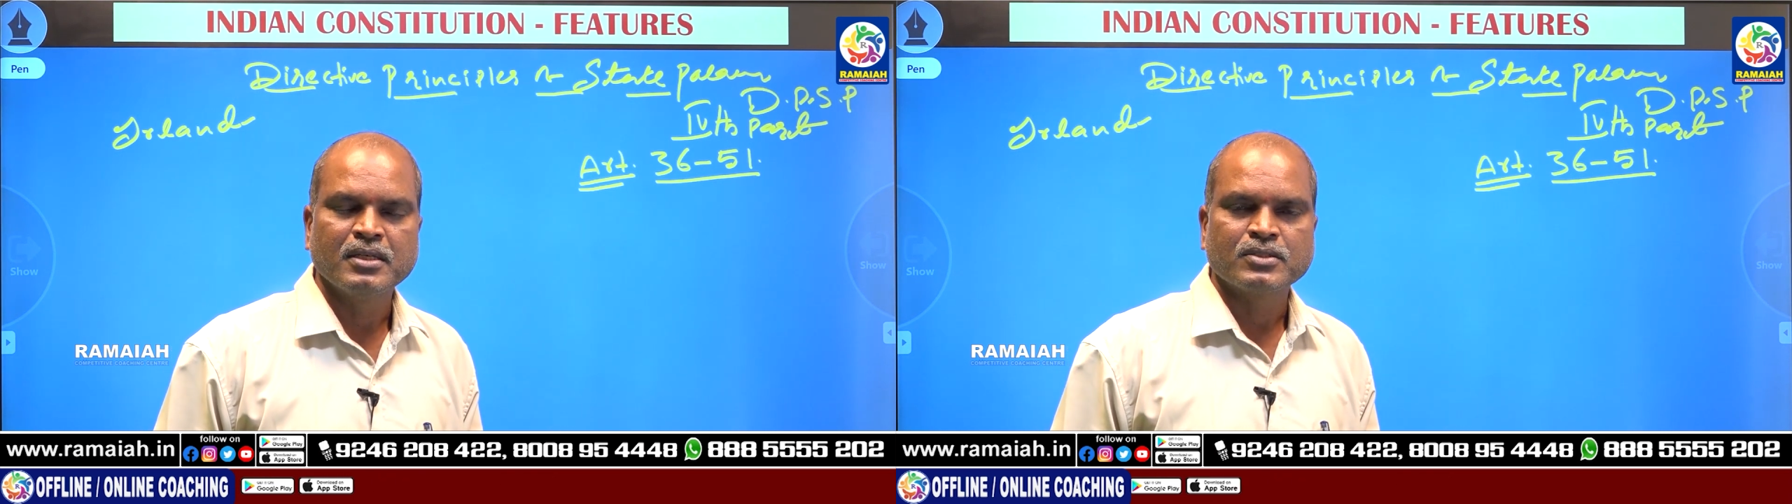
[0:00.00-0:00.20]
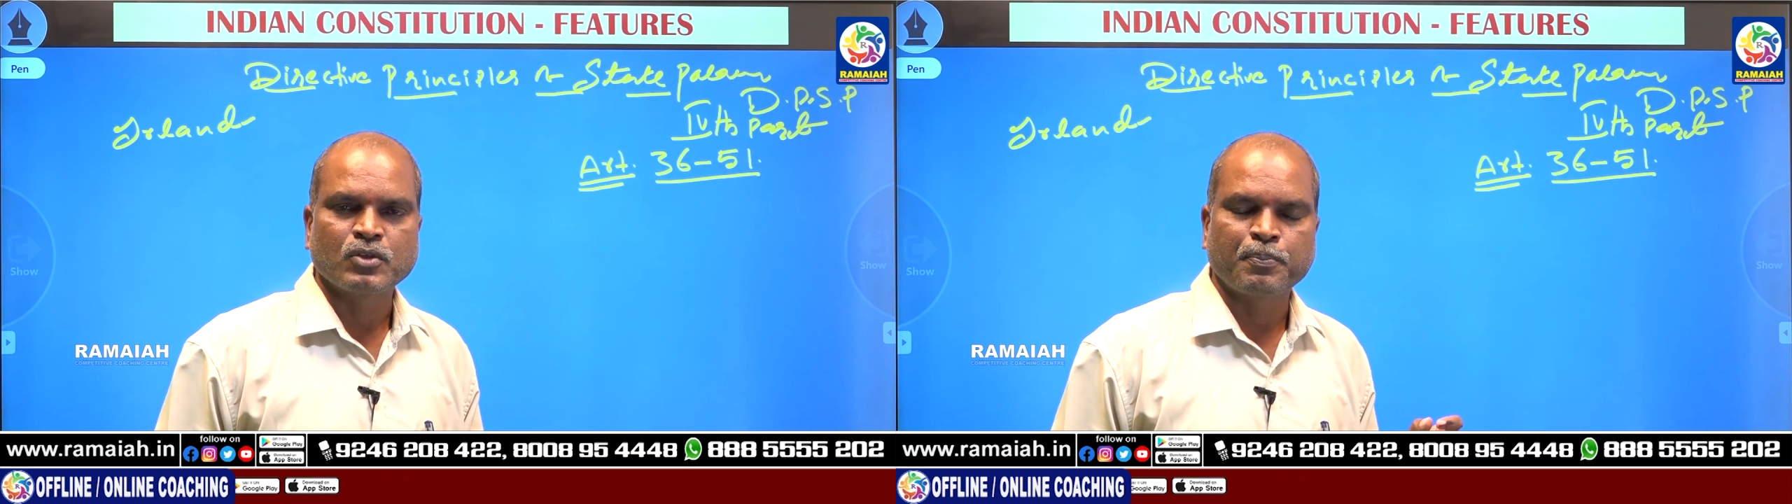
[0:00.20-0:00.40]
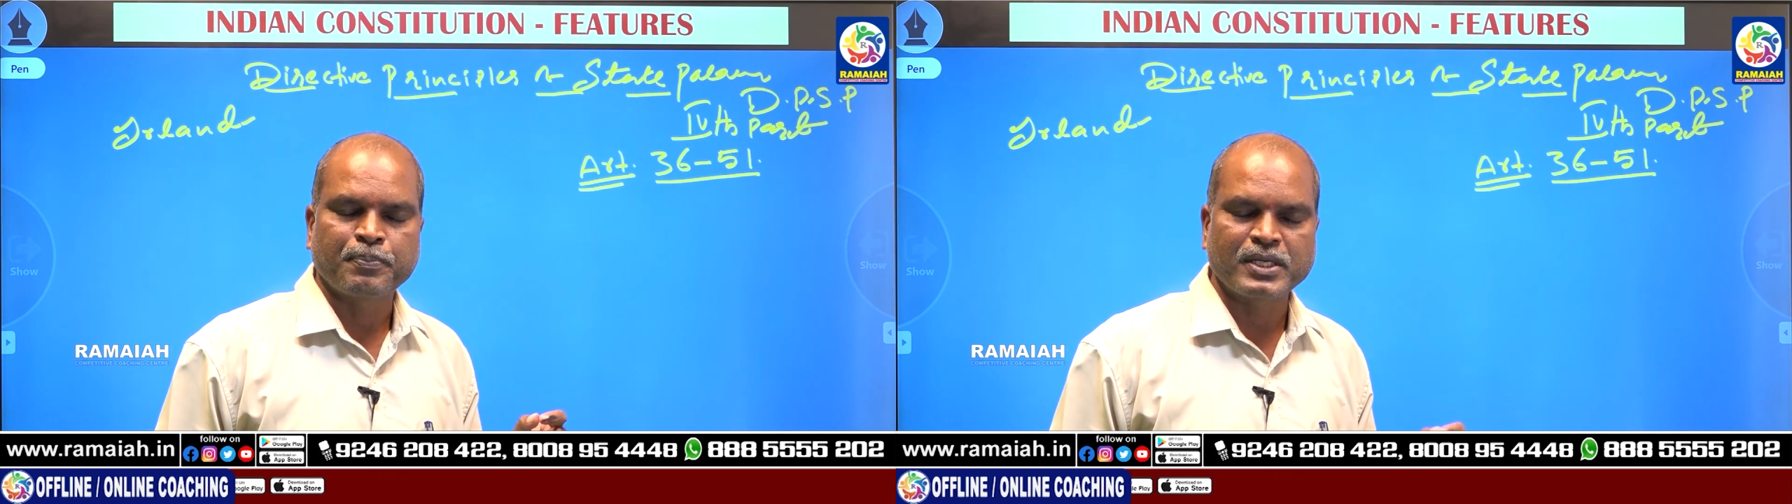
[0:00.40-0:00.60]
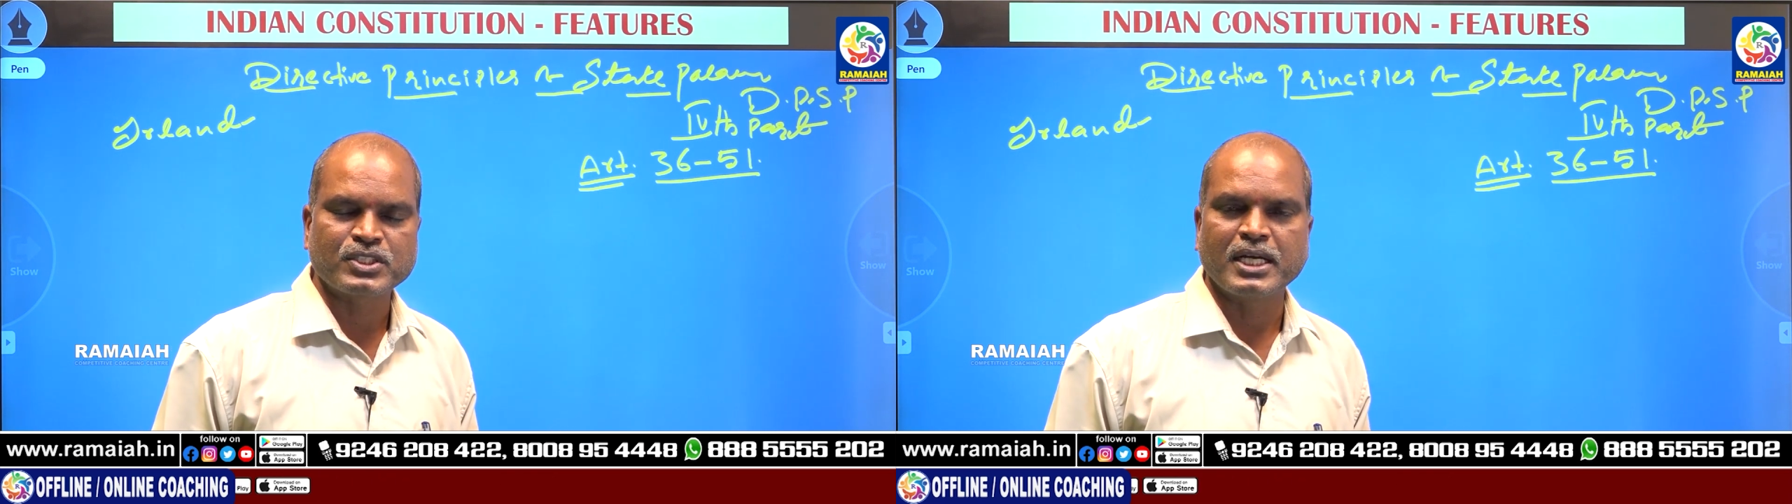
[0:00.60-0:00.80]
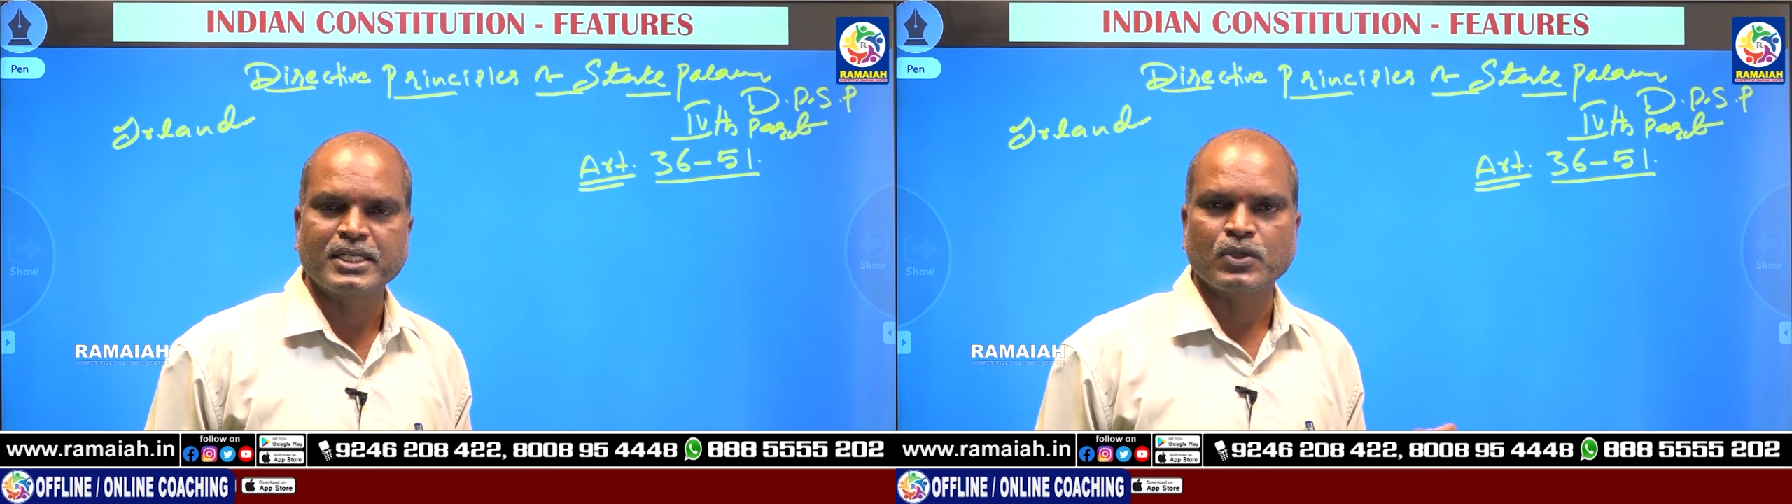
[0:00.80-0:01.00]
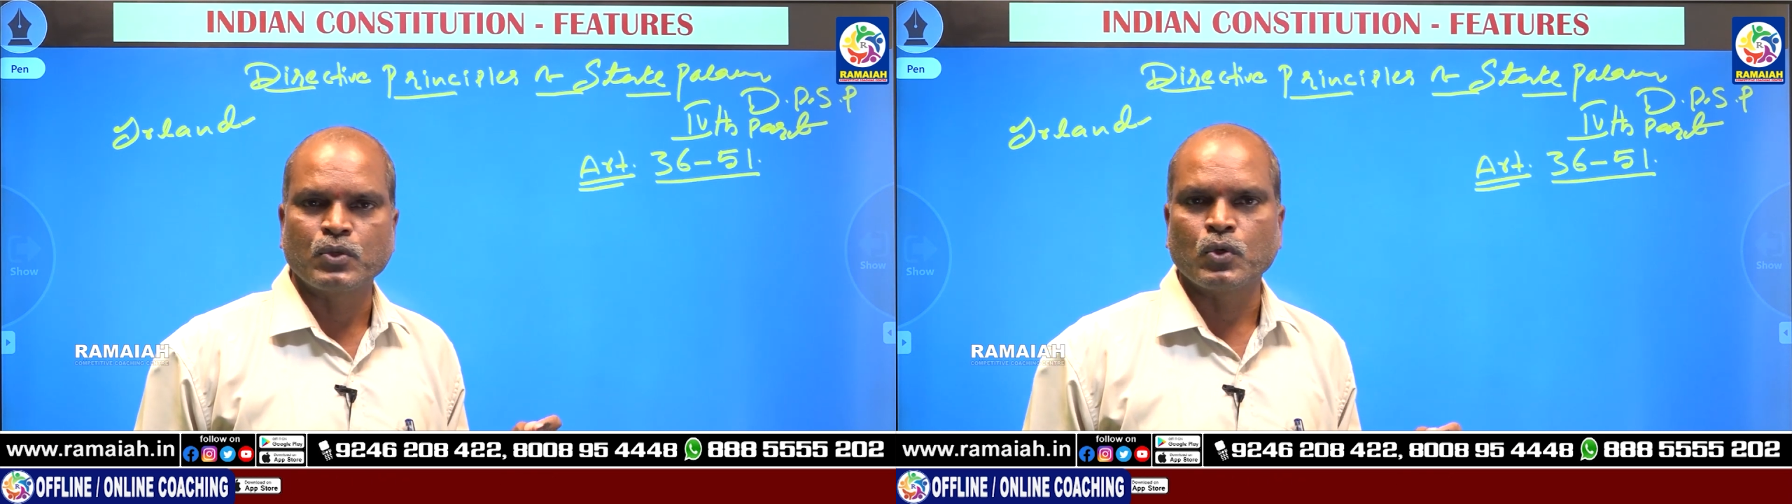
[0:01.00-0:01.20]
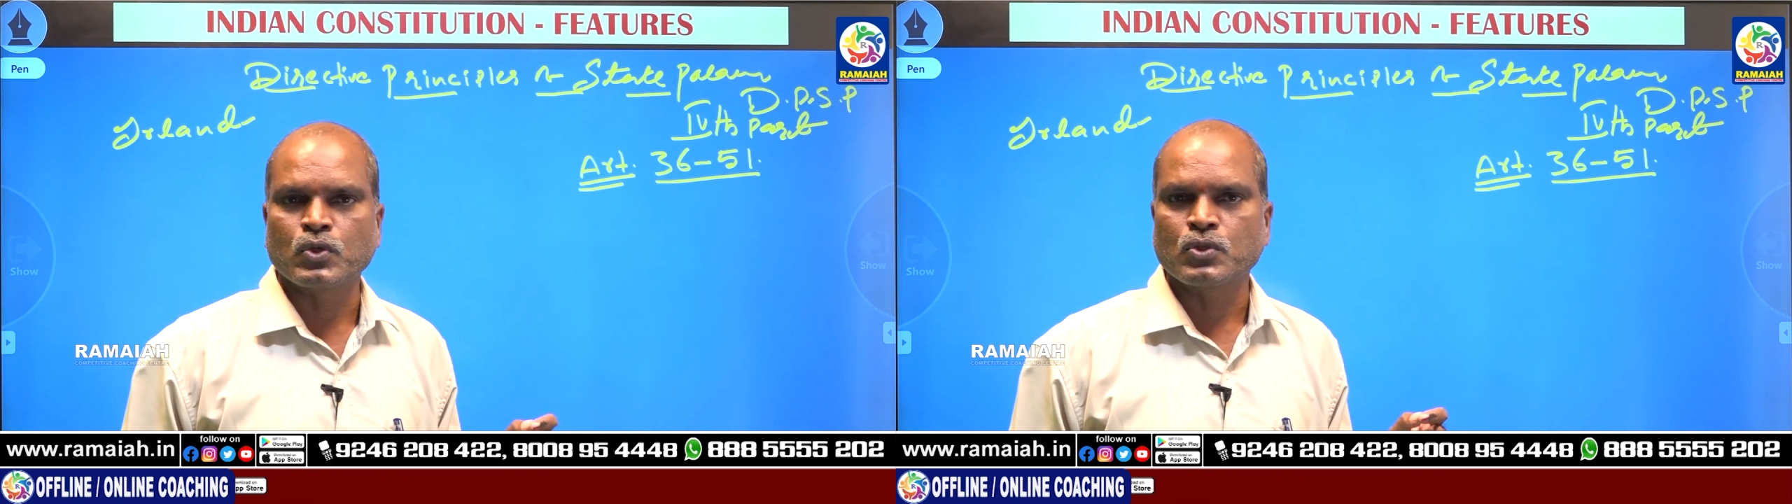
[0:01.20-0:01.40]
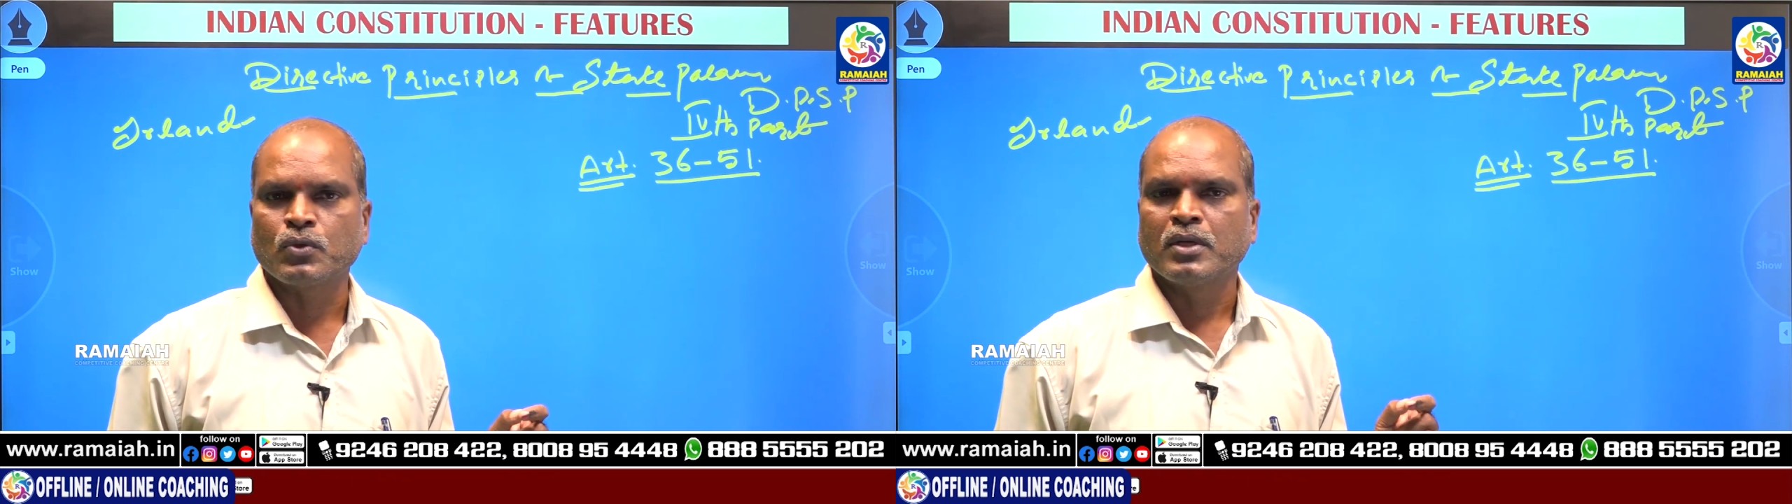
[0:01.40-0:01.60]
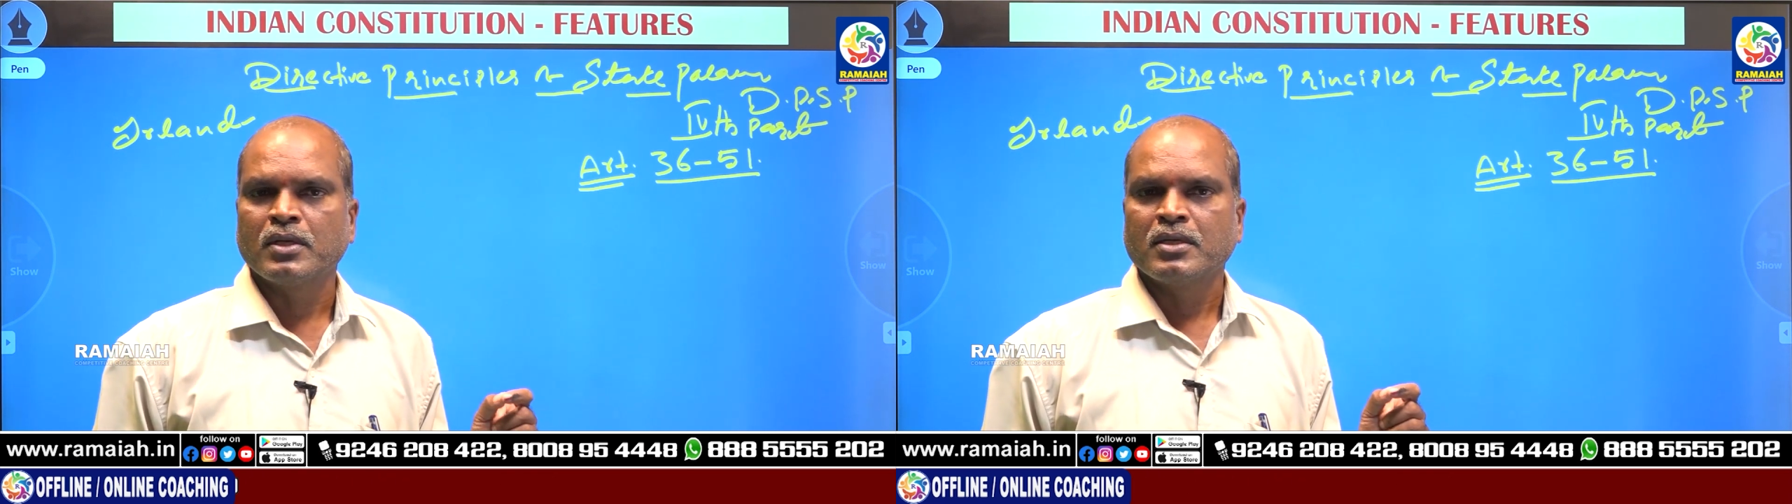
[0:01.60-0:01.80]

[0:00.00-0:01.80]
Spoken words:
So present no